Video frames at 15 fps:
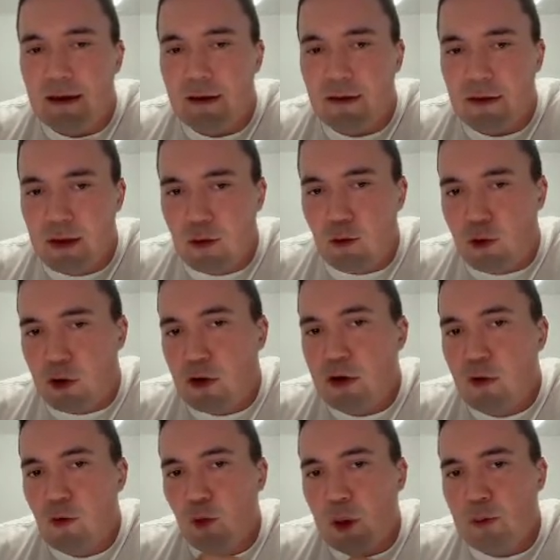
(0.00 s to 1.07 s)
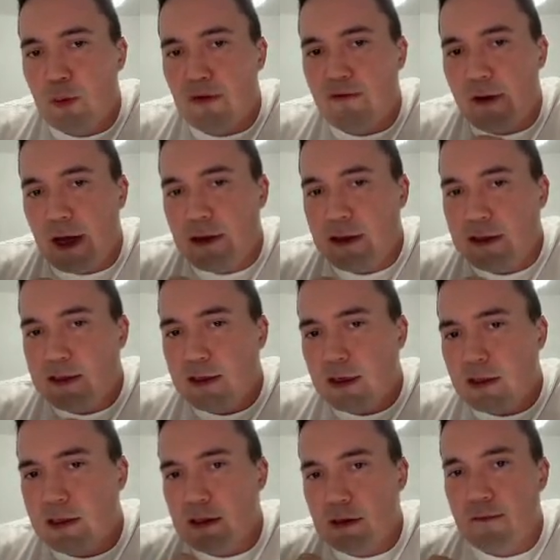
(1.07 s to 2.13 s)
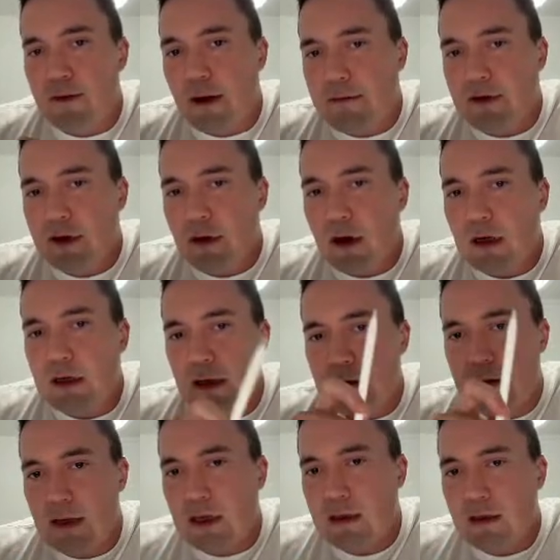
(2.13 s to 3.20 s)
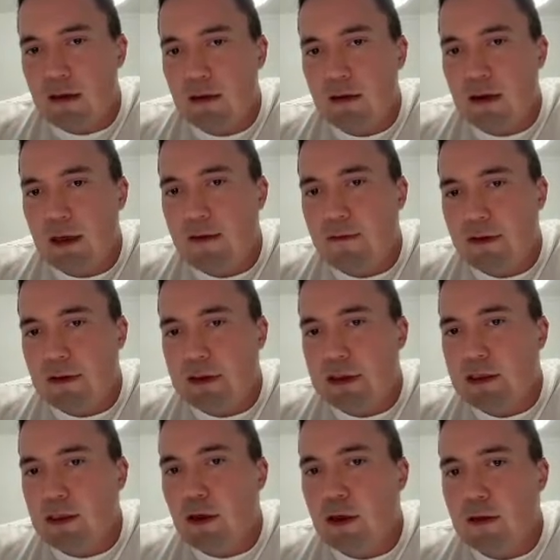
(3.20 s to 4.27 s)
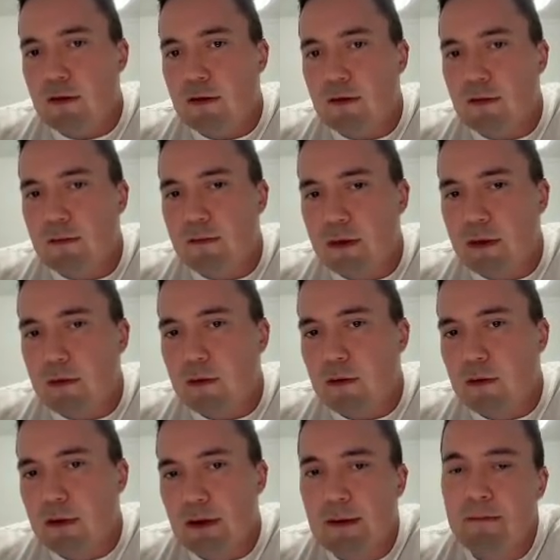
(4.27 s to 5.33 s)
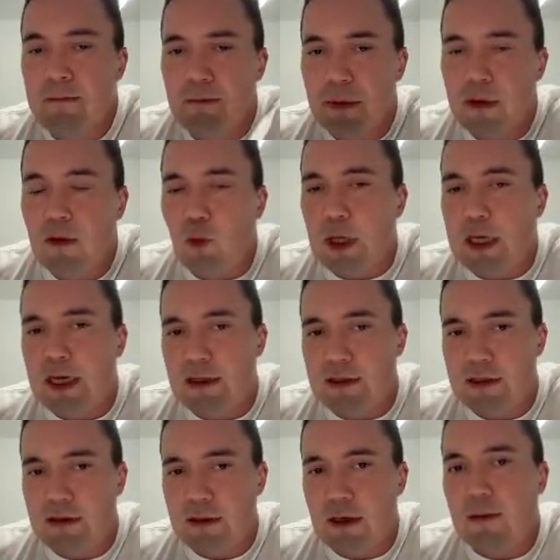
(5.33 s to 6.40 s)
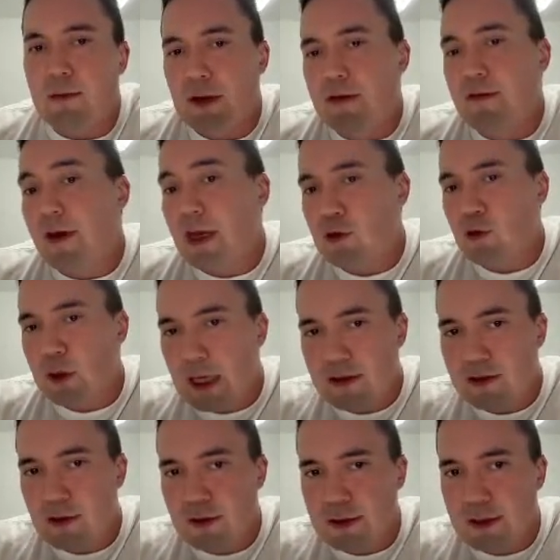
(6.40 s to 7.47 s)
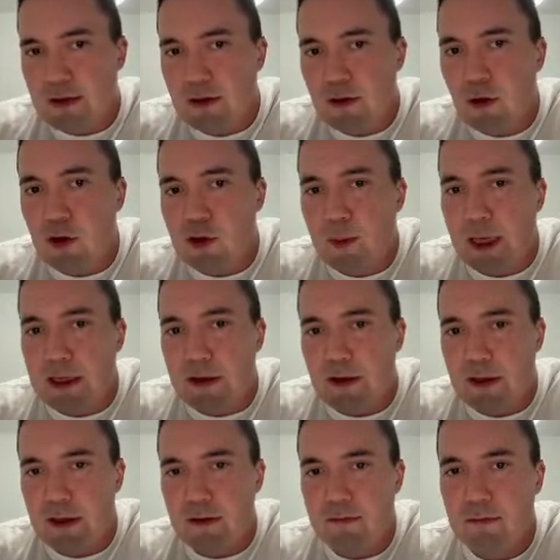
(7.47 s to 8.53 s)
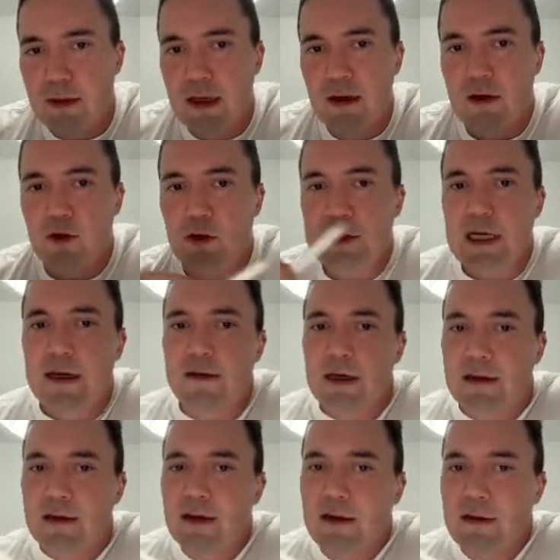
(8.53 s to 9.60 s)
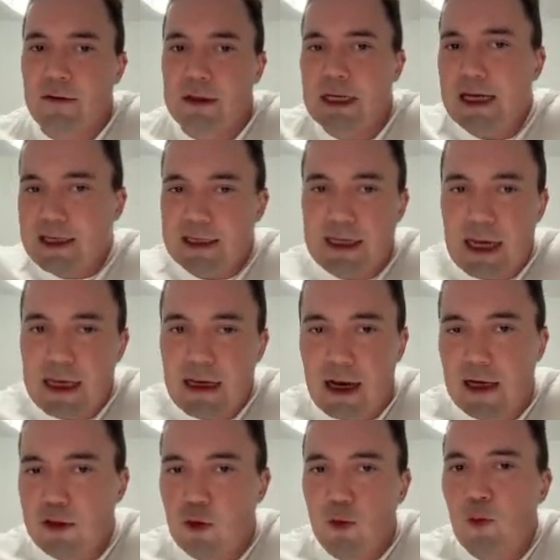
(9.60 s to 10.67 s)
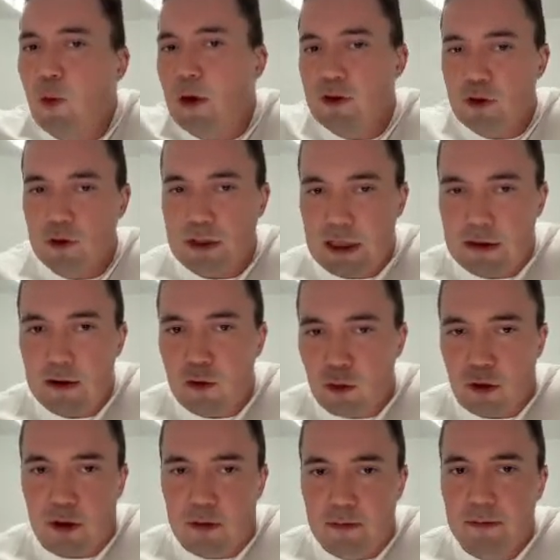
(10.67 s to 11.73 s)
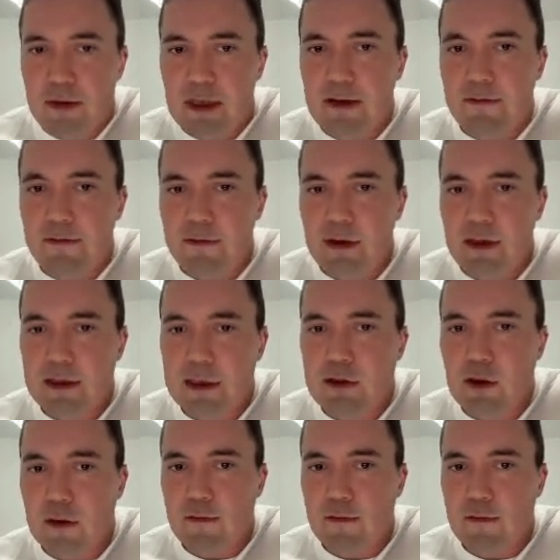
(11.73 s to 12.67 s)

the order will be valid until 5 o'clock, and then if it did not fill, we cancel it. I mean, the venue cancels it automatically. You say that the next day, I don't want to see the order if it did not